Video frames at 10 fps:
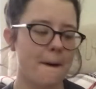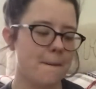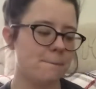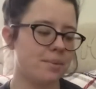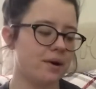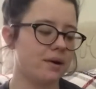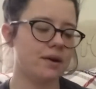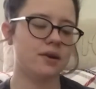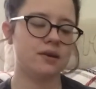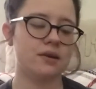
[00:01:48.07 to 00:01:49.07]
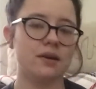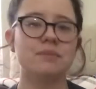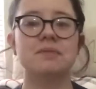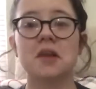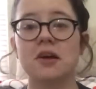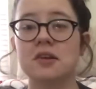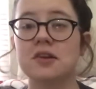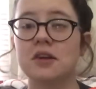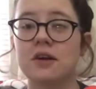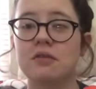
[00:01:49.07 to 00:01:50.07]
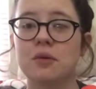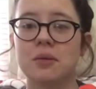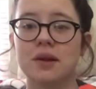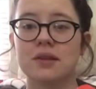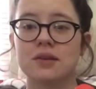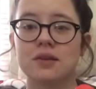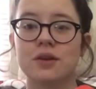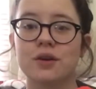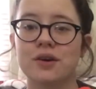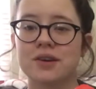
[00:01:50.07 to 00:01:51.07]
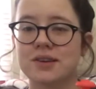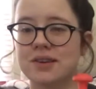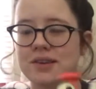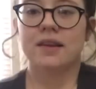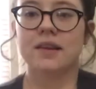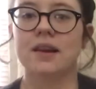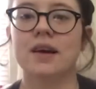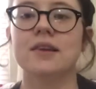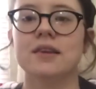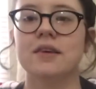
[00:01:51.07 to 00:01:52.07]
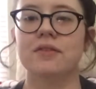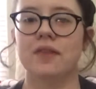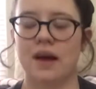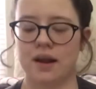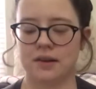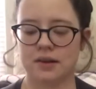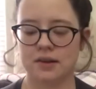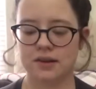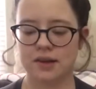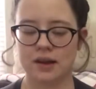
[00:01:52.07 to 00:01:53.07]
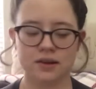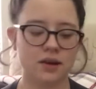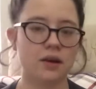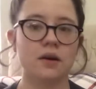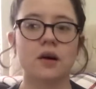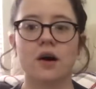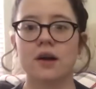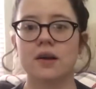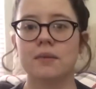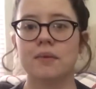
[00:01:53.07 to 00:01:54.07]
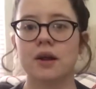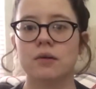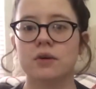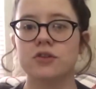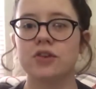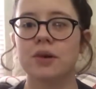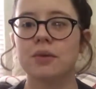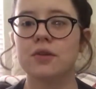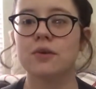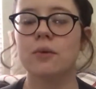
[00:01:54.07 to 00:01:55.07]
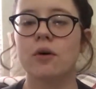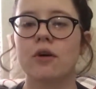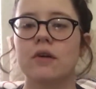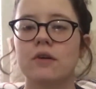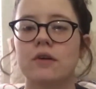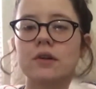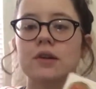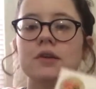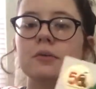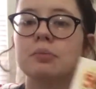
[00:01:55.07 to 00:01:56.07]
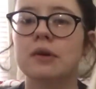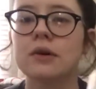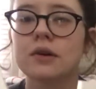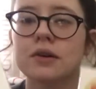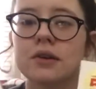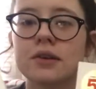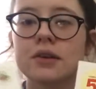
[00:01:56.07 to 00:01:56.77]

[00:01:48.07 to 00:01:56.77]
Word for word: but I just love the way this looks. The next gift that Santa got him that I want to share with you all are these books.